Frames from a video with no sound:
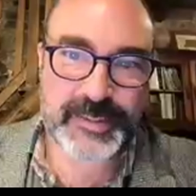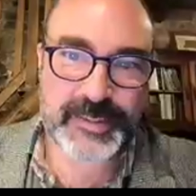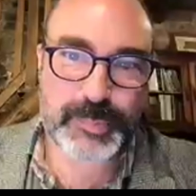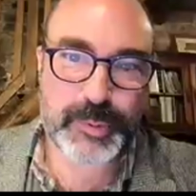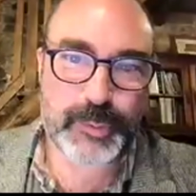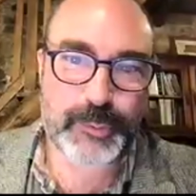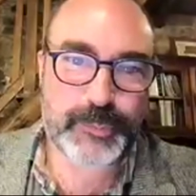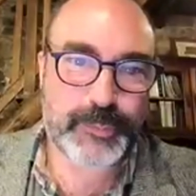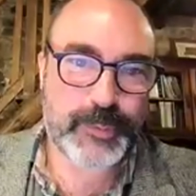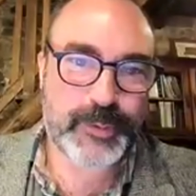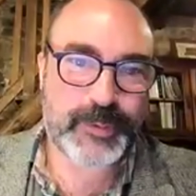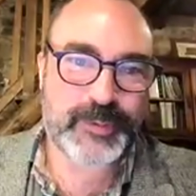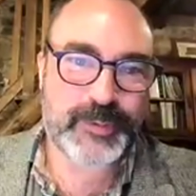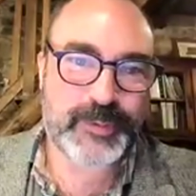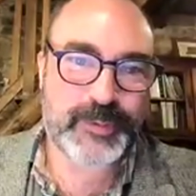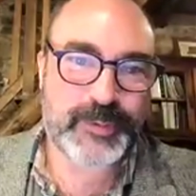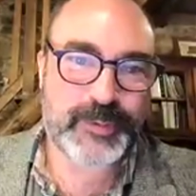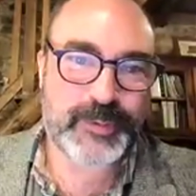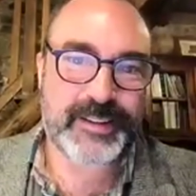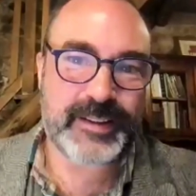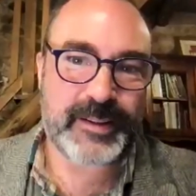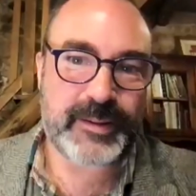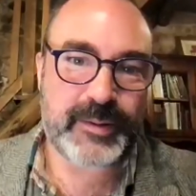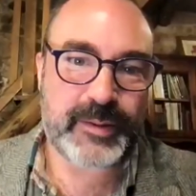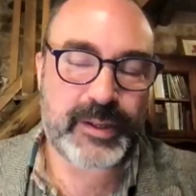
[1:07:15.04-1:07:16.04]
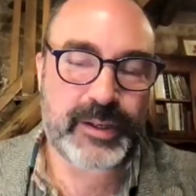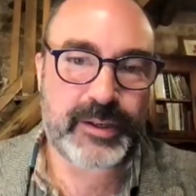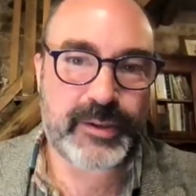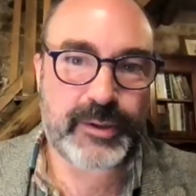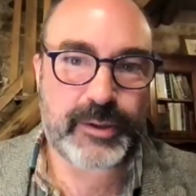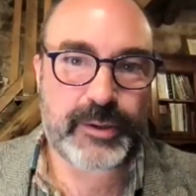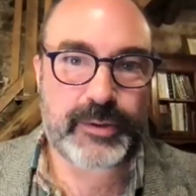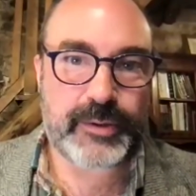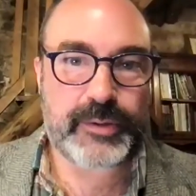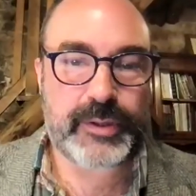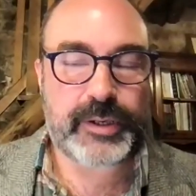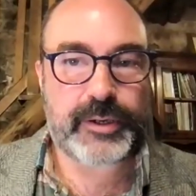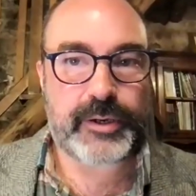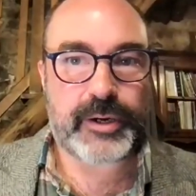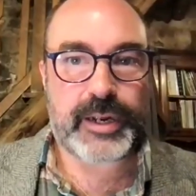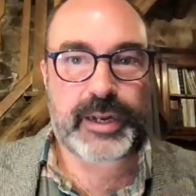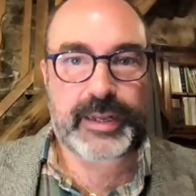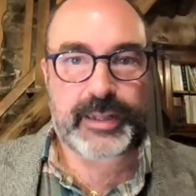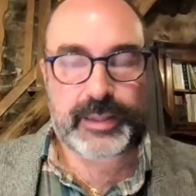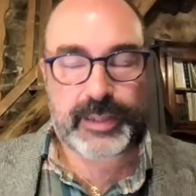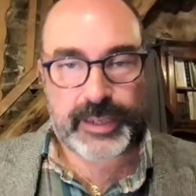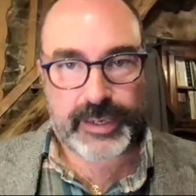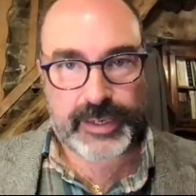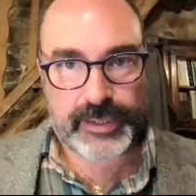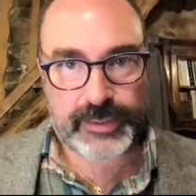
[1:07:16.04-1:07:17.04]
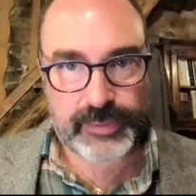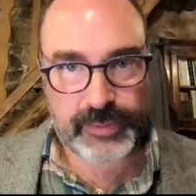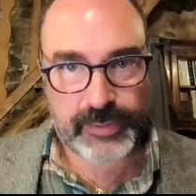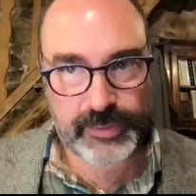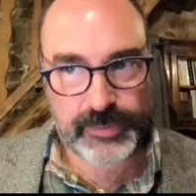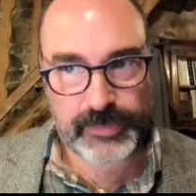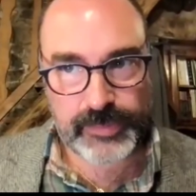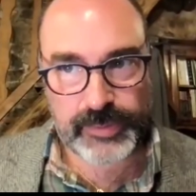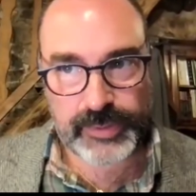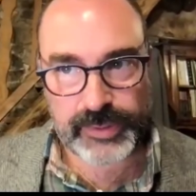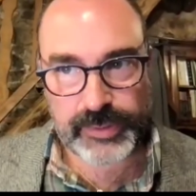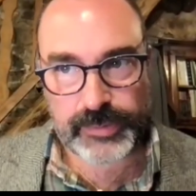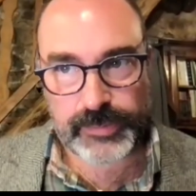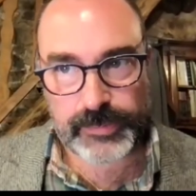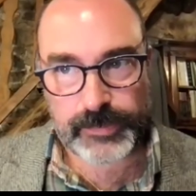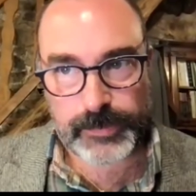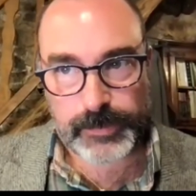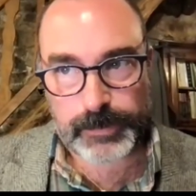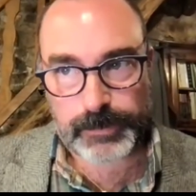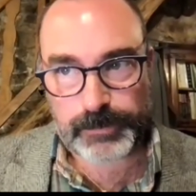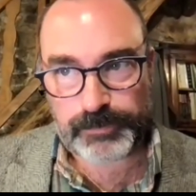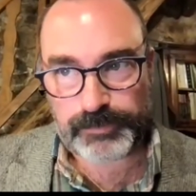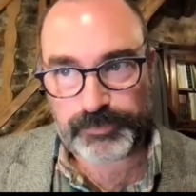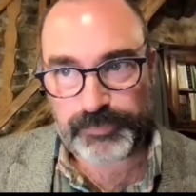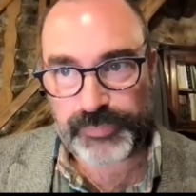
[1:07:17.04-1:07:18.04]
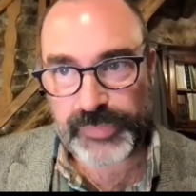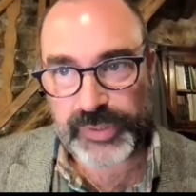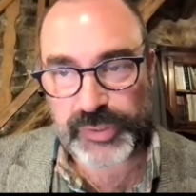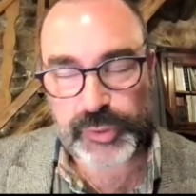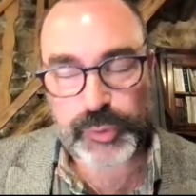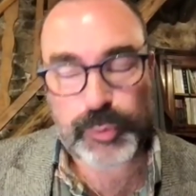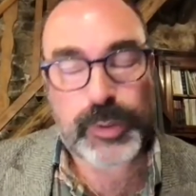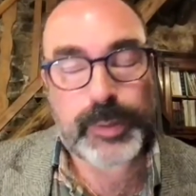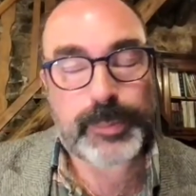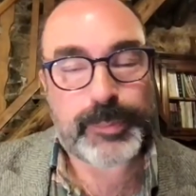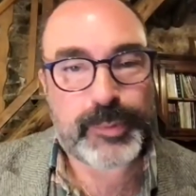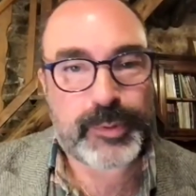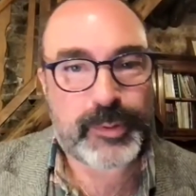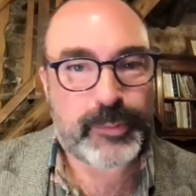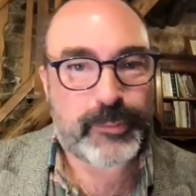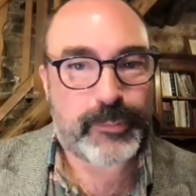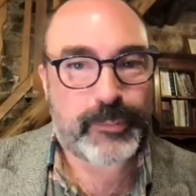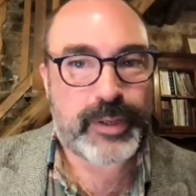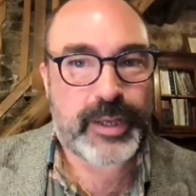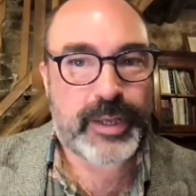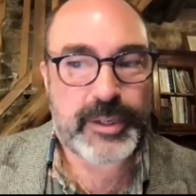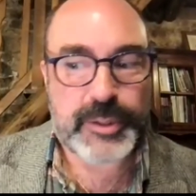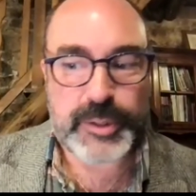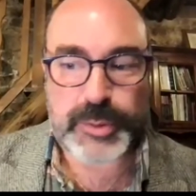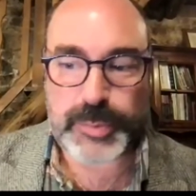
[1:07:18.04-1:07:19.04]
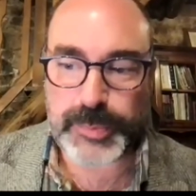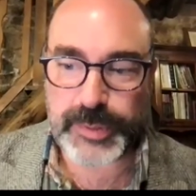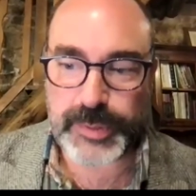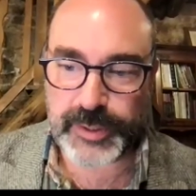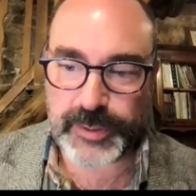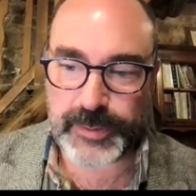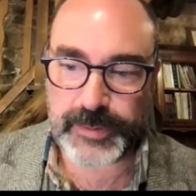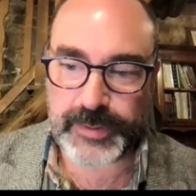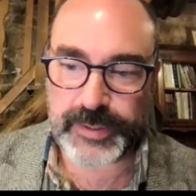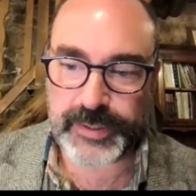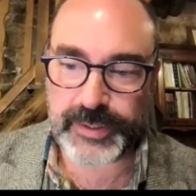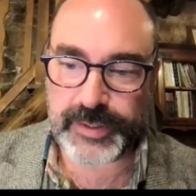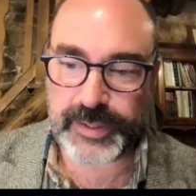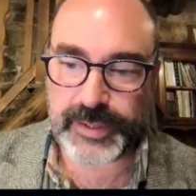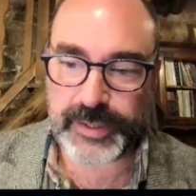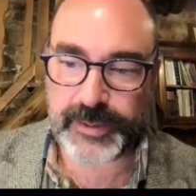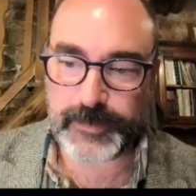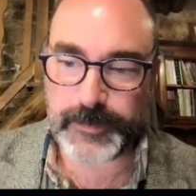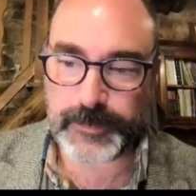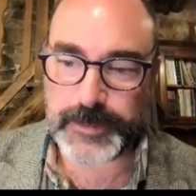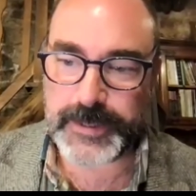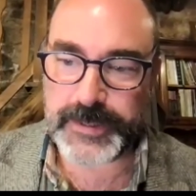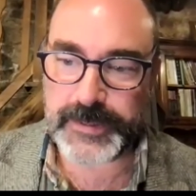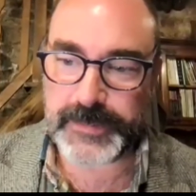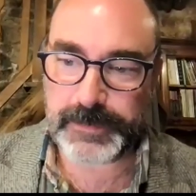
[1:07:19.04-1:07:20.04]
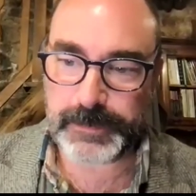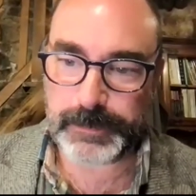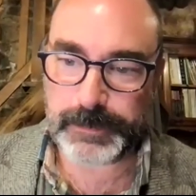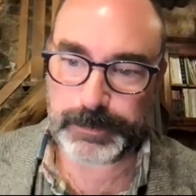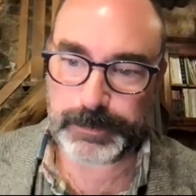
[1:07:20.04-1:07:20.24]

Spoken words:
that you're highlighting the script of Kashmir in that way.